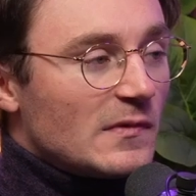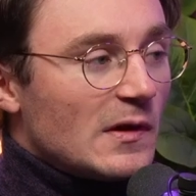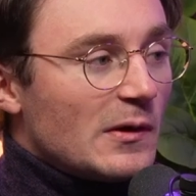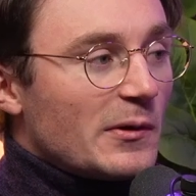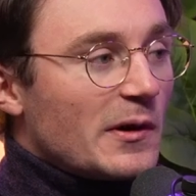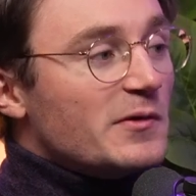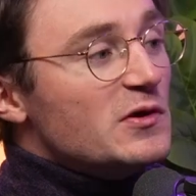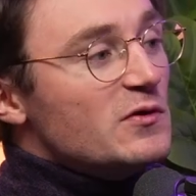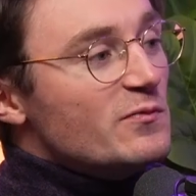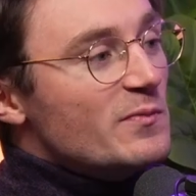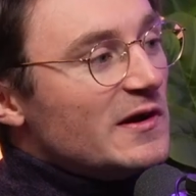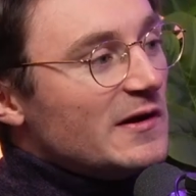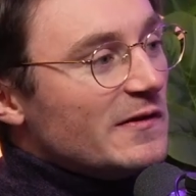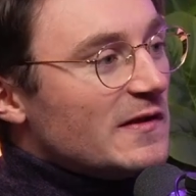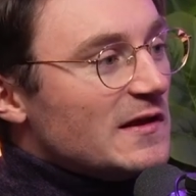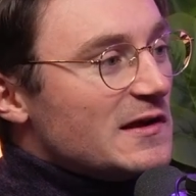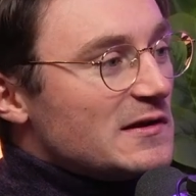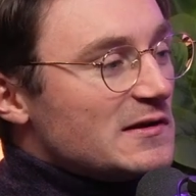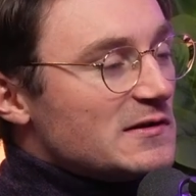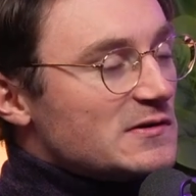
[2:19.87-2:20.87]
Okay, you've been in
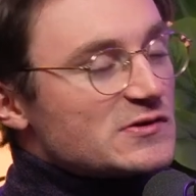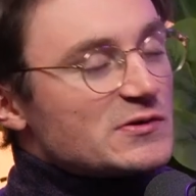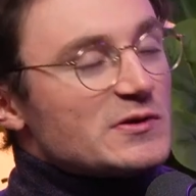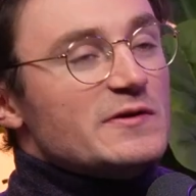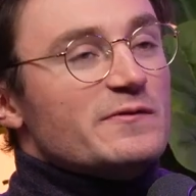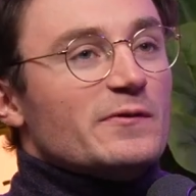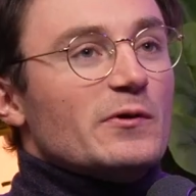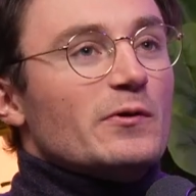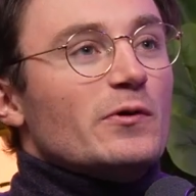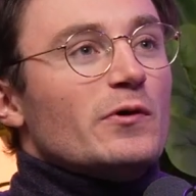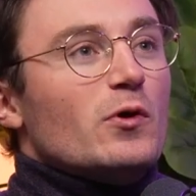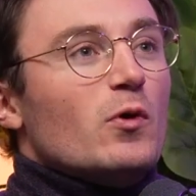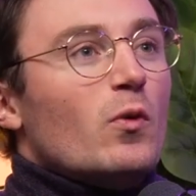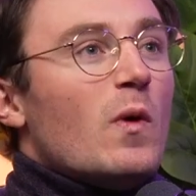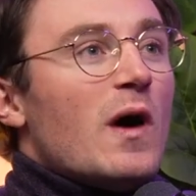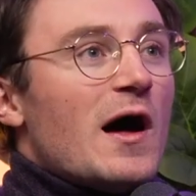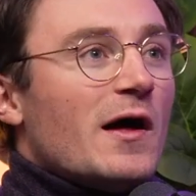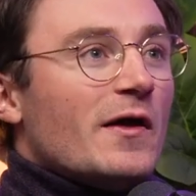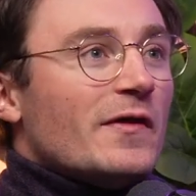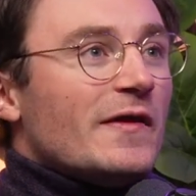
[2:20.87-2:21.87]
the industry for a little
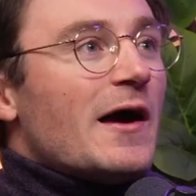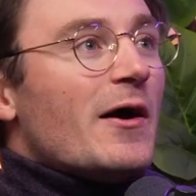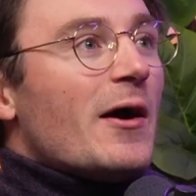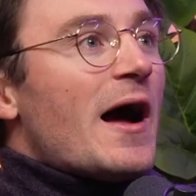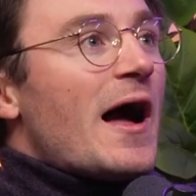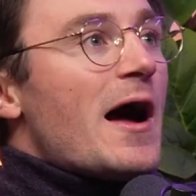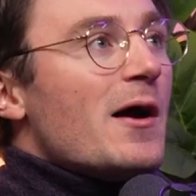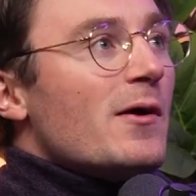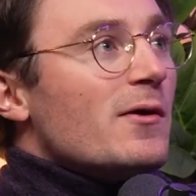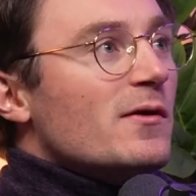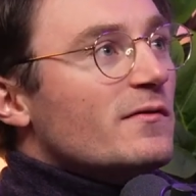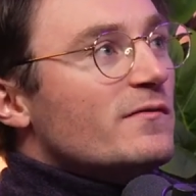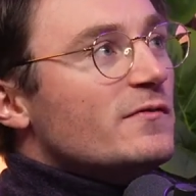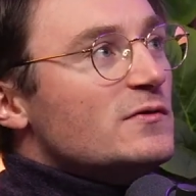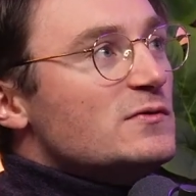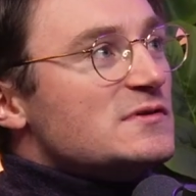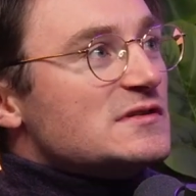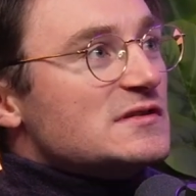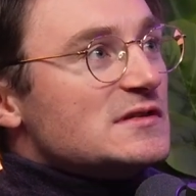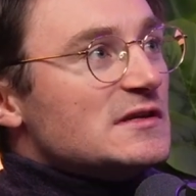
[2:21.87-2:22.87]
while now. How have
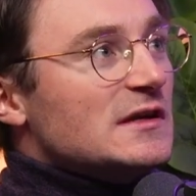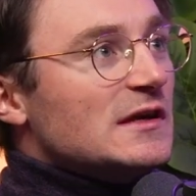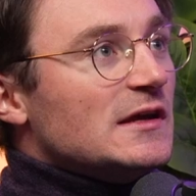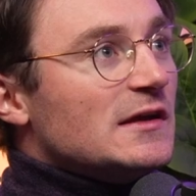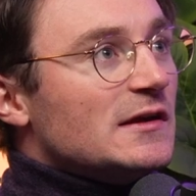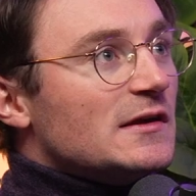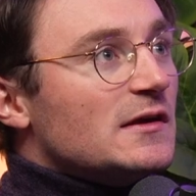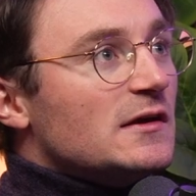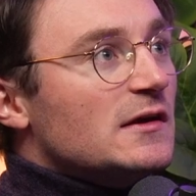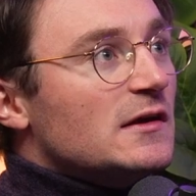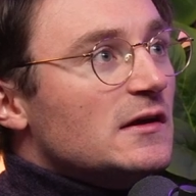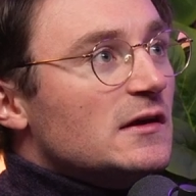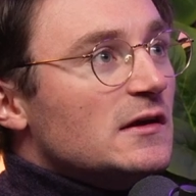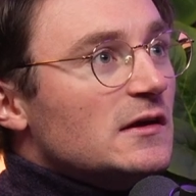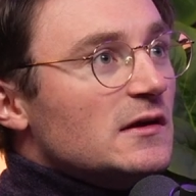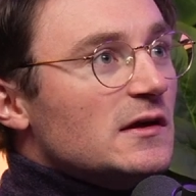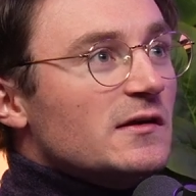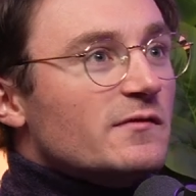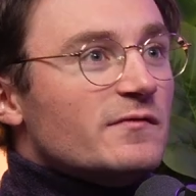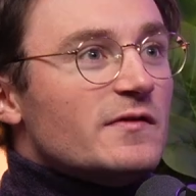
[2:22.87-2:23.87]
you seen
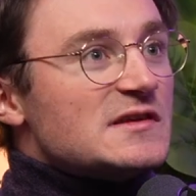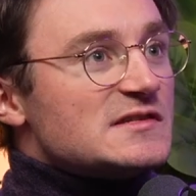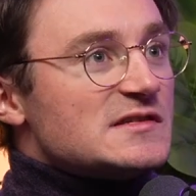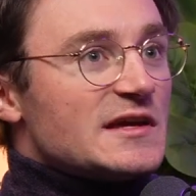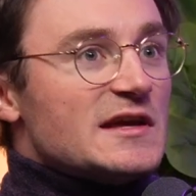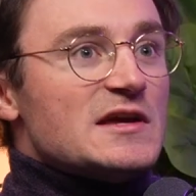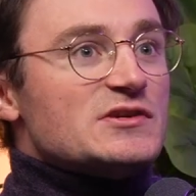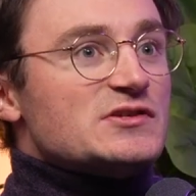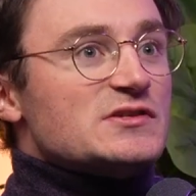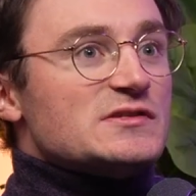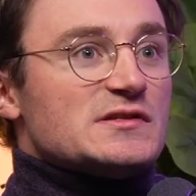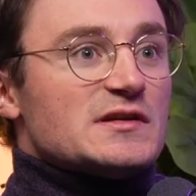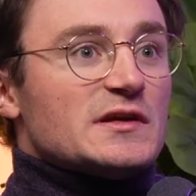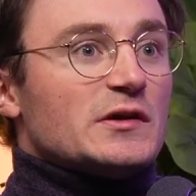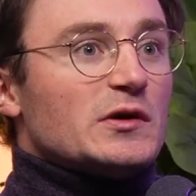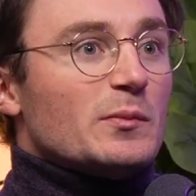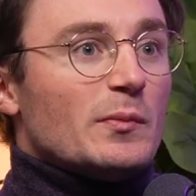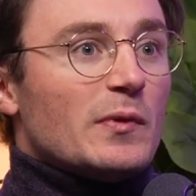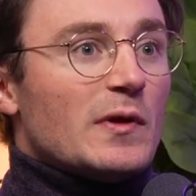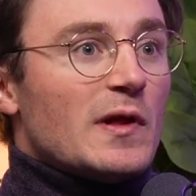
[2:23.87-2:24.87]
investigations
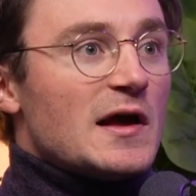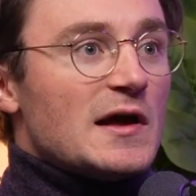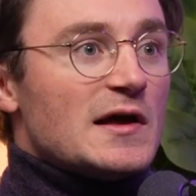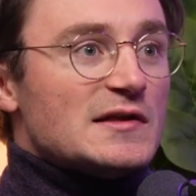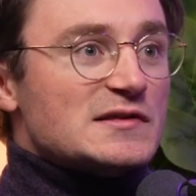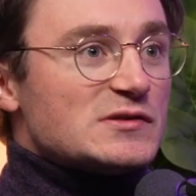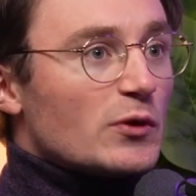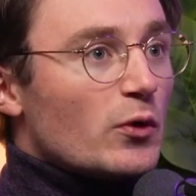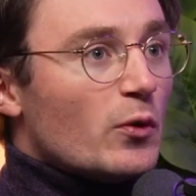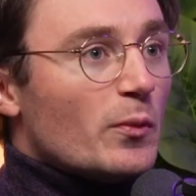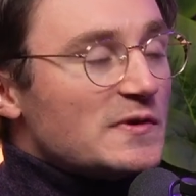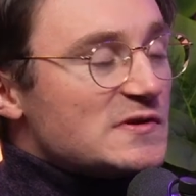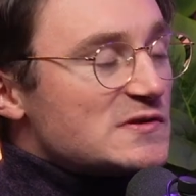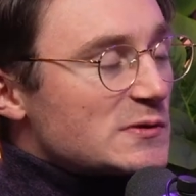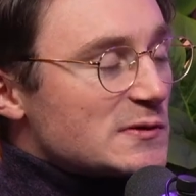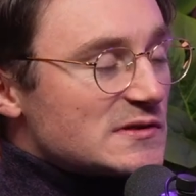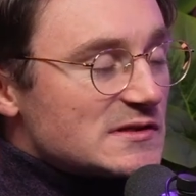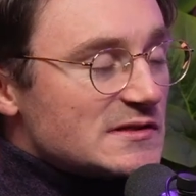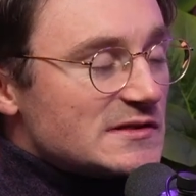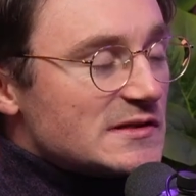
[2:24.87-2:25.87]
and compliance or open
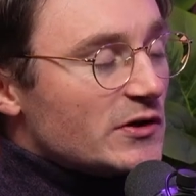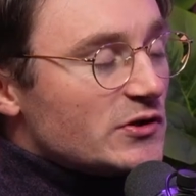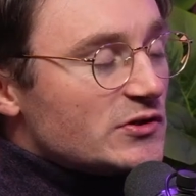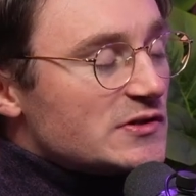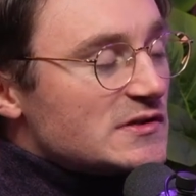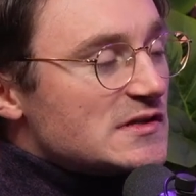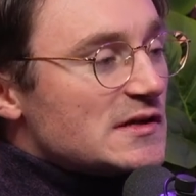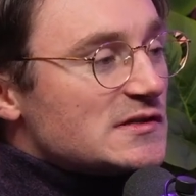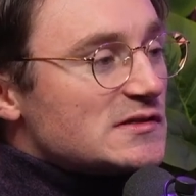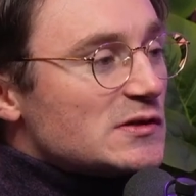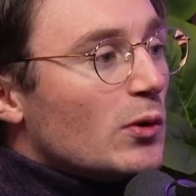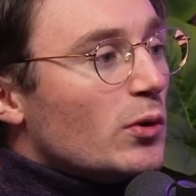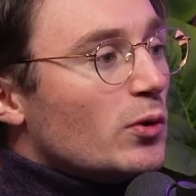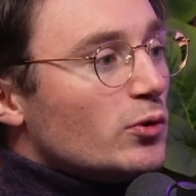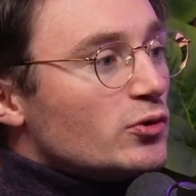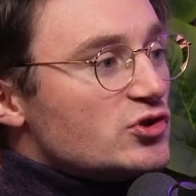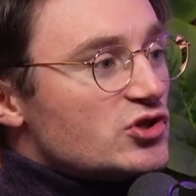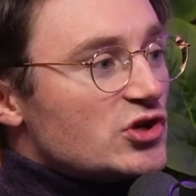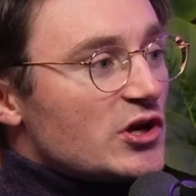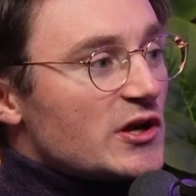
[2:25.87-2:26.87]
source intelligence as a
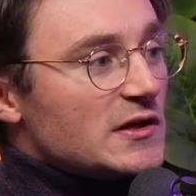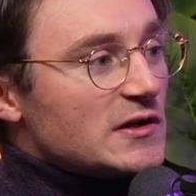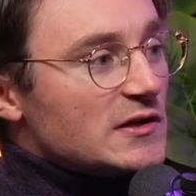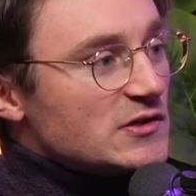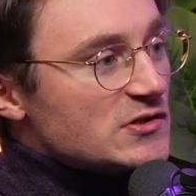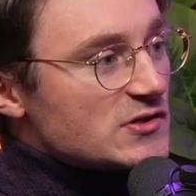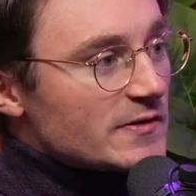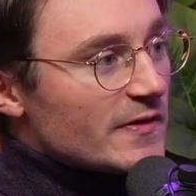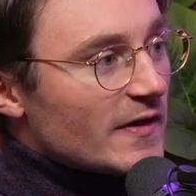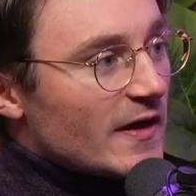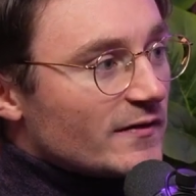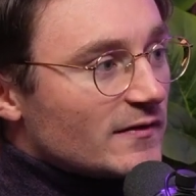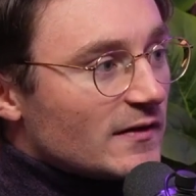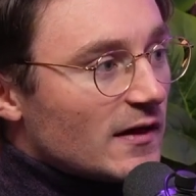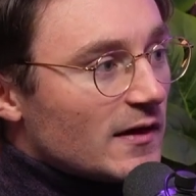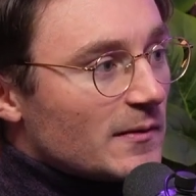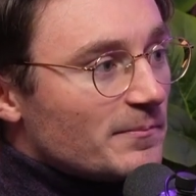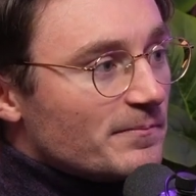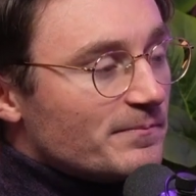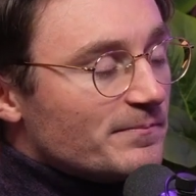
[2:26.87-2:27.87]
whole change in that
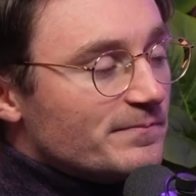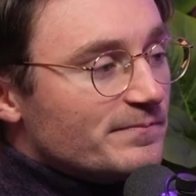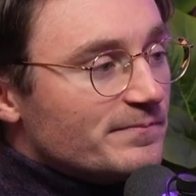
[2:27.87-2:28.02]
time?